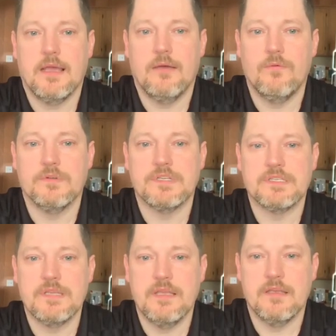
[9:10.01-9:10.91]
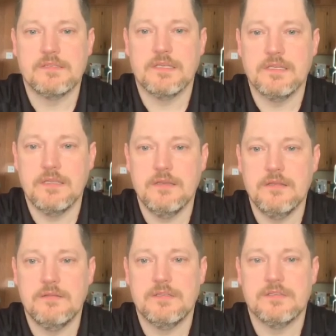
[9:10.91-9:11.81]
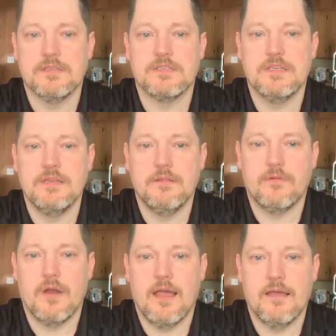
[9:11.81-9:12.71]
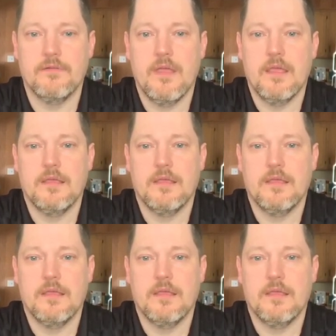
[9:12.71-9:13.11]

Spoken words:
I want to see us continue to succeed and thrive